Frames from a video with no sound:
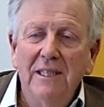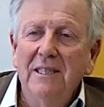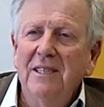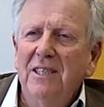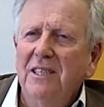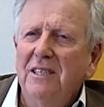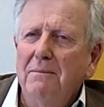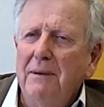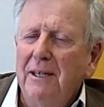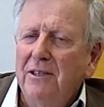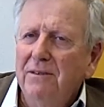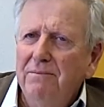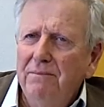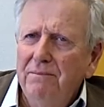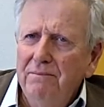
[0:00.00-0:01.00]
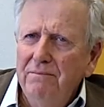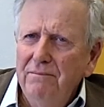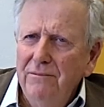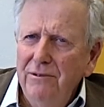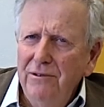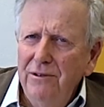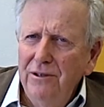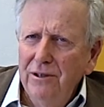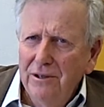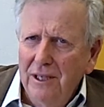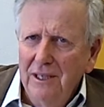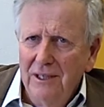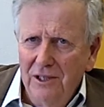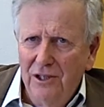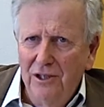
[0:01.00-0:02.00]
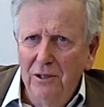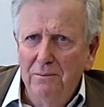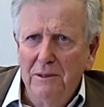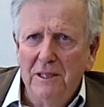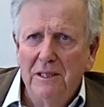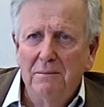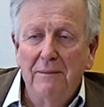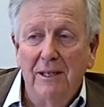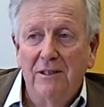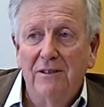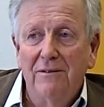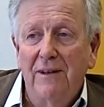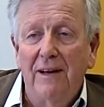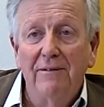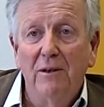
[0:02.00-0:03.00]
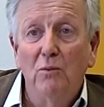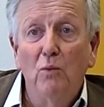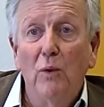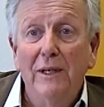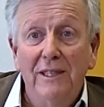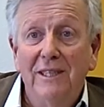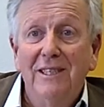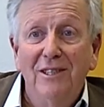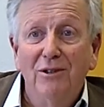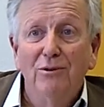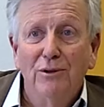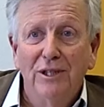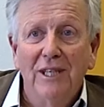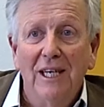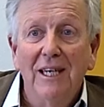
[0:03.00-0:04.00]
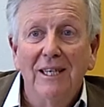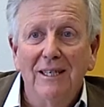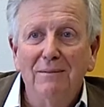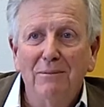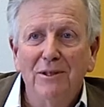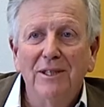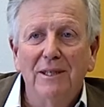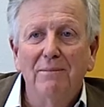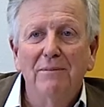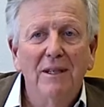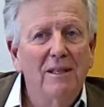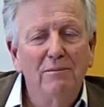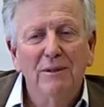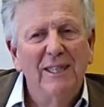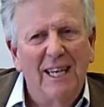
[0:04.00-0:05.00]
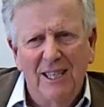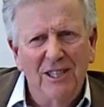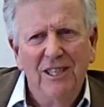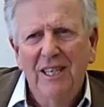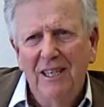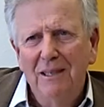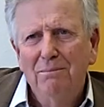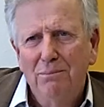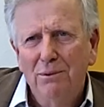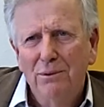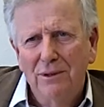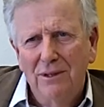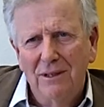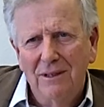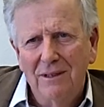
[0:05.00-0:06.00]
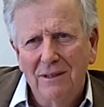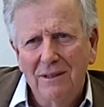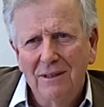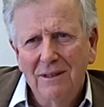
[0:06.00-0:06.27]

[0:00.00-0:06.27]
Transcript: It isn't just a matter of looking stupid, it's a matter of having wasted your time on something that was actually unimportant.